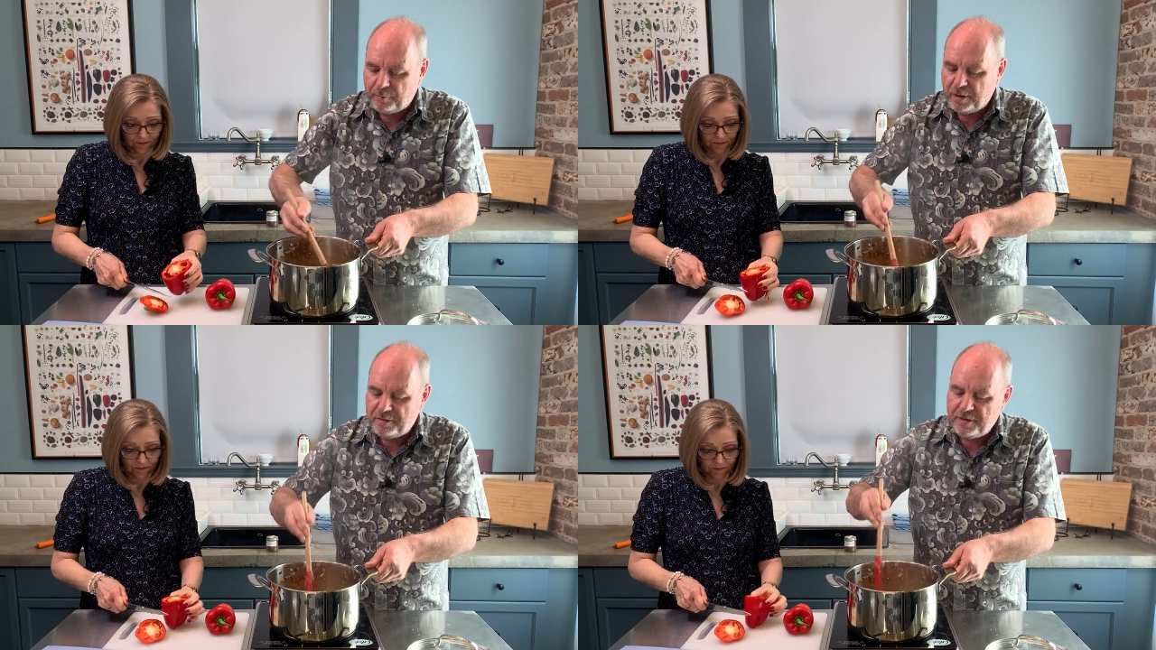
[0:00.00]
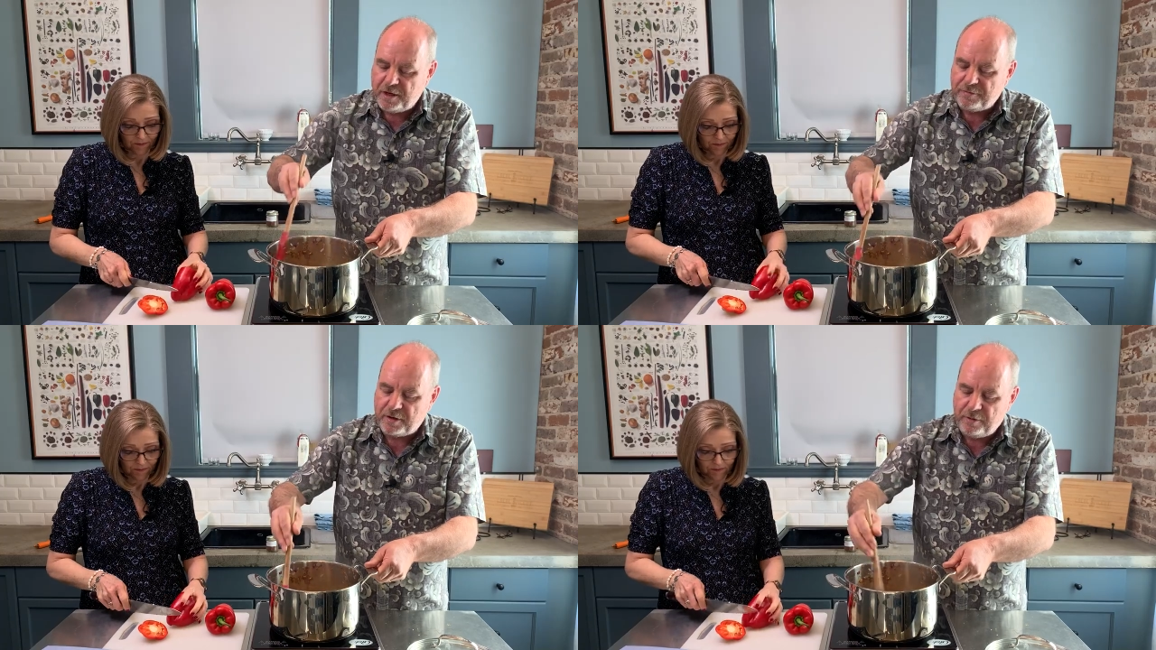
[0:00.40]
Speaker 1: I think
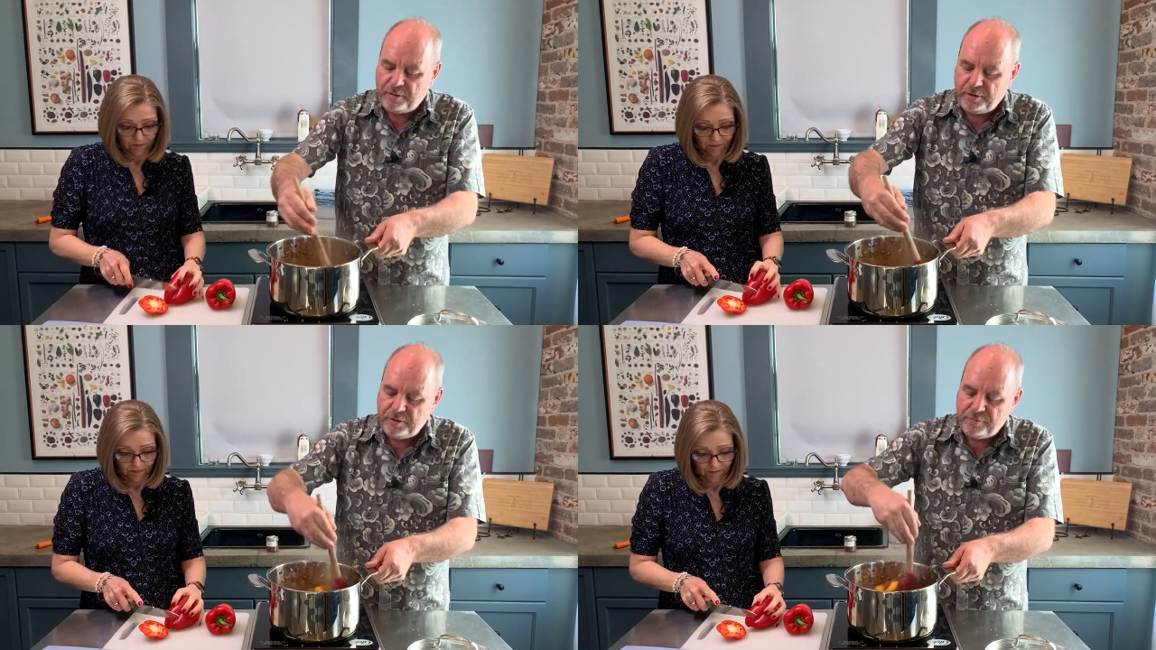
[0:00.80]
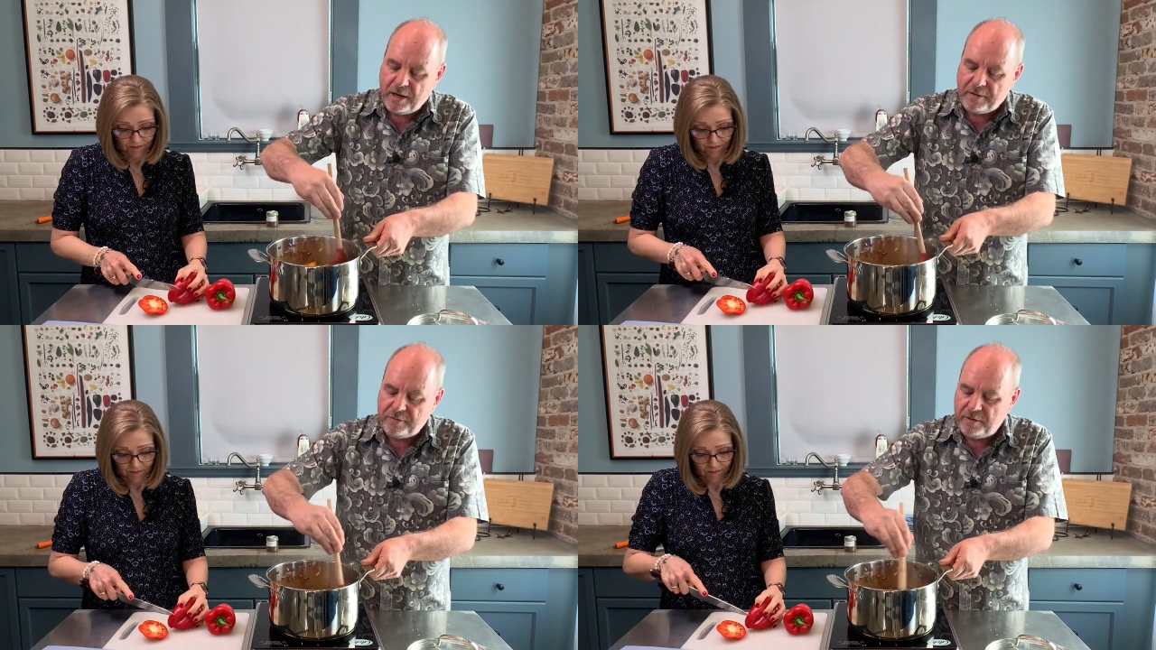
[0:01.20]
of a curry, you've
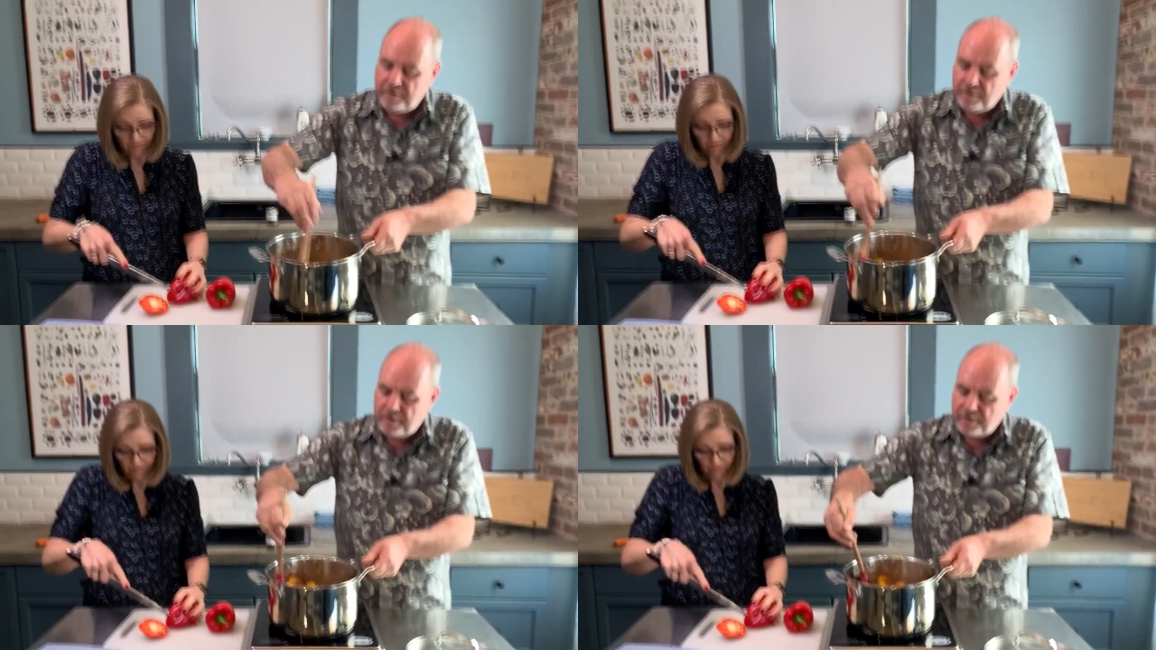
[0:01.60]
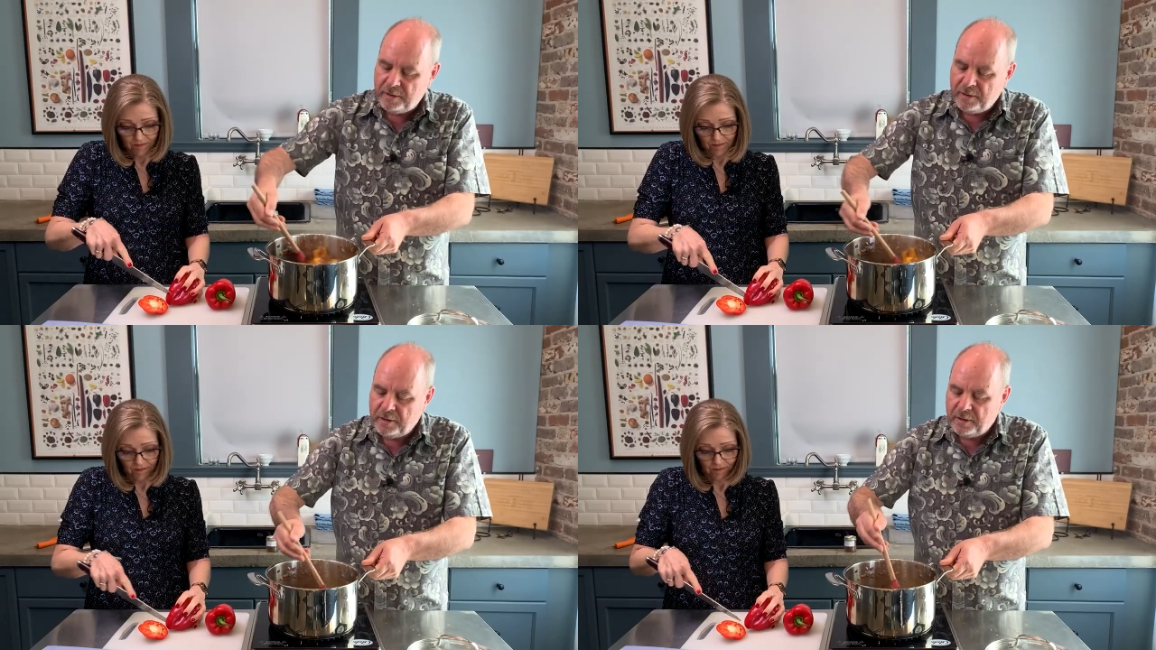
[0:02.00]
got the uh,
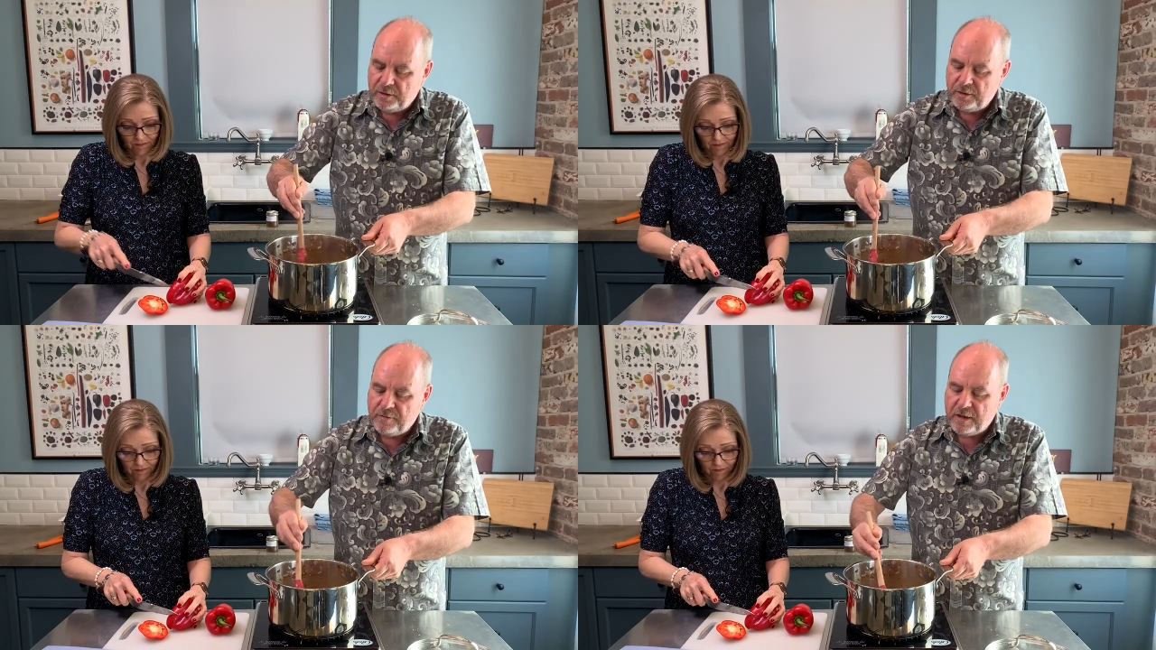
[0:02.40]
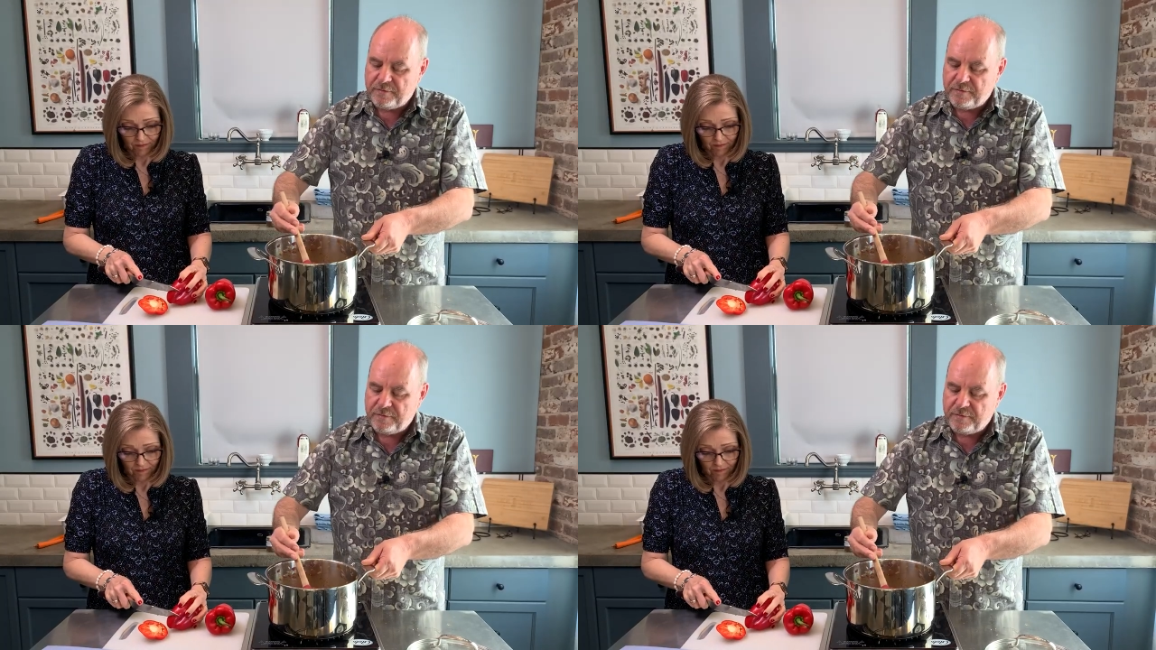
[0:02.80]
you've got the